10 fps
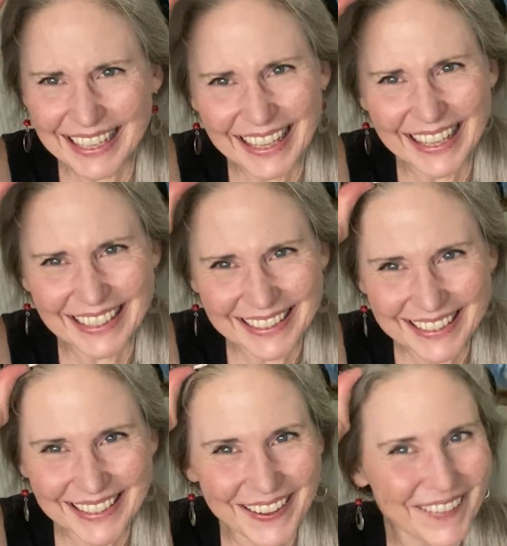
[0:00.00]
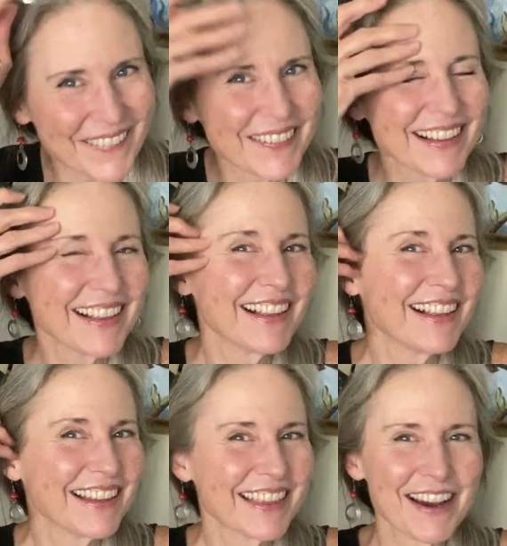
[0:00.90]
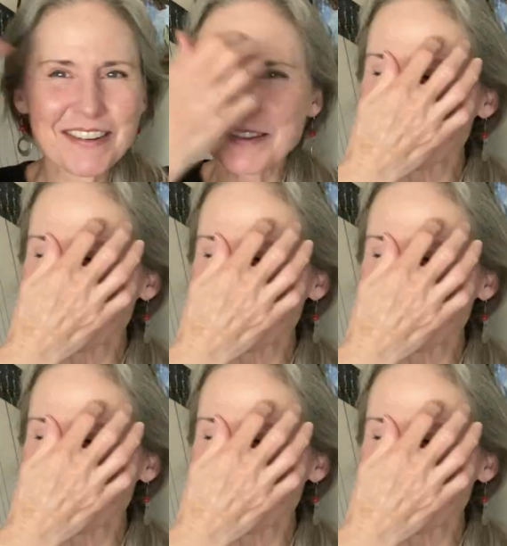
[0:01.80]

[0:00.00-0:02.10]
And you know, they were